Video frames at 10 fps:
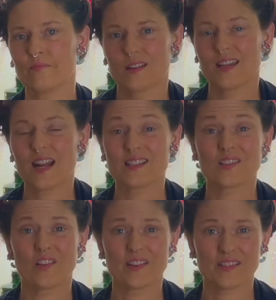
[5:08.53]
it has to
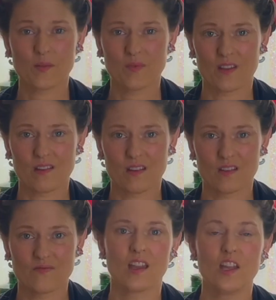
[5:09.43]
let something
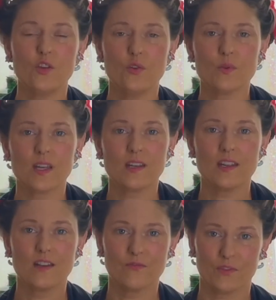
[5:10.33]
in, and you can
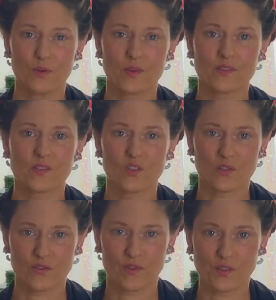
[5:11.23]
influence
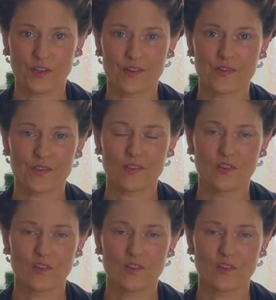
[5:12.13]
those filters.